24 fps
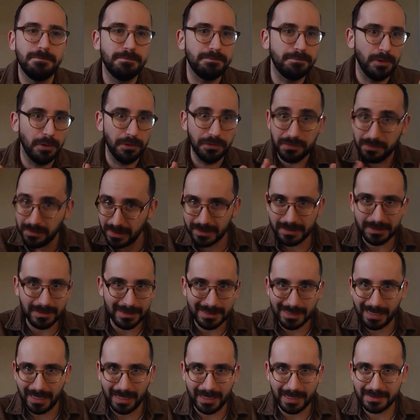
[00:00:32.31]
both Nicola
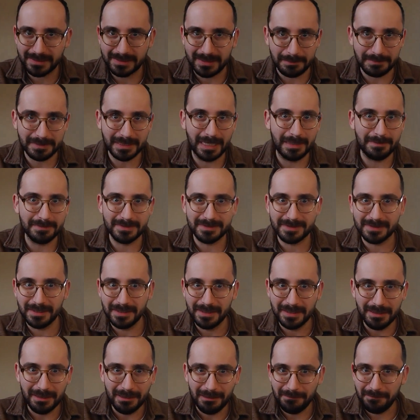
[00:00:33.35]
and I sometimes
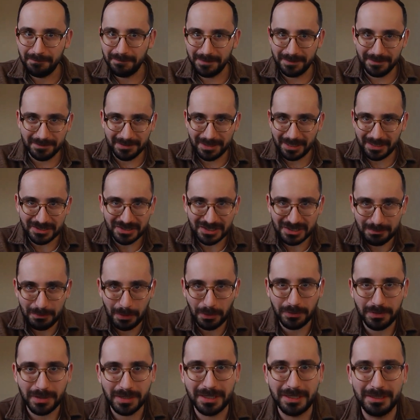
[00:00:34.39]
feel like
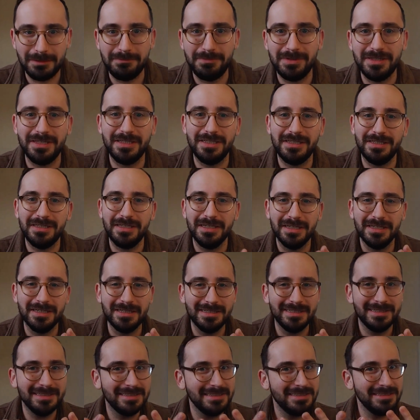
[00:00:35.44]
smoke can be
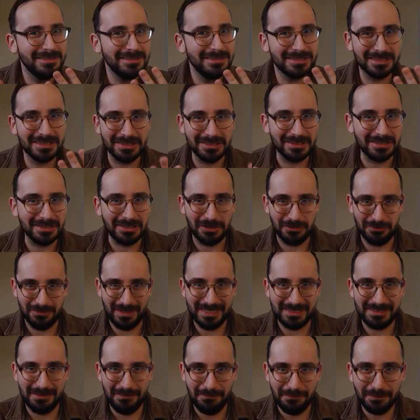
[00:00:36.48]
a little
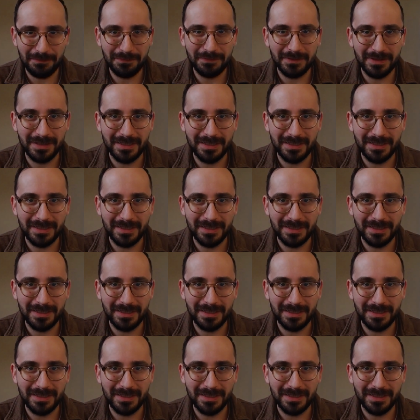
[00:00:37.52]
aggressive,